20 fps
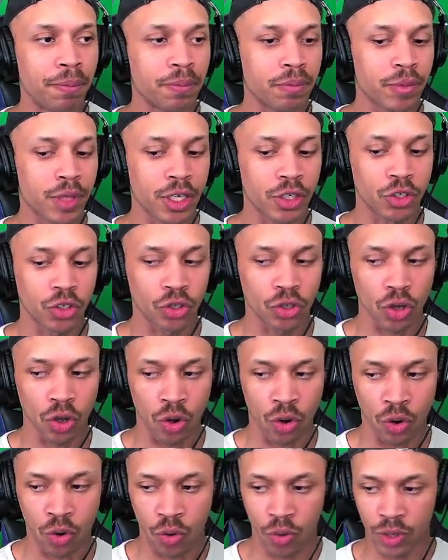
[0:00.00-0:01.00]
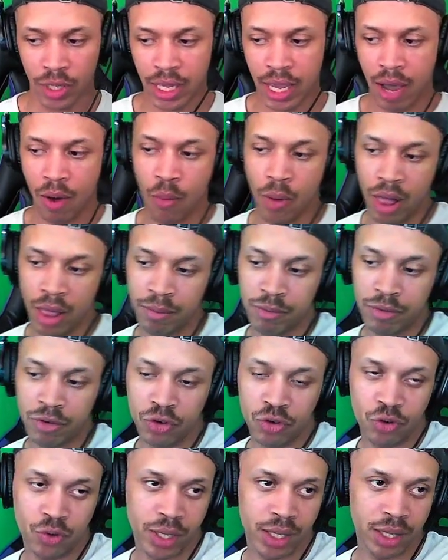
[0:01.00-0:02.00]
So yeah, while I'm
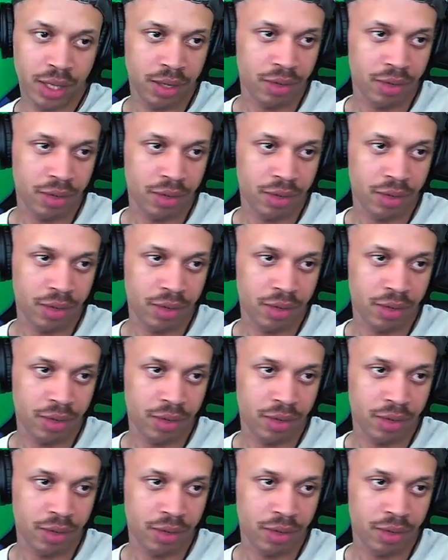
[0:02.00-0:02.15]
storing these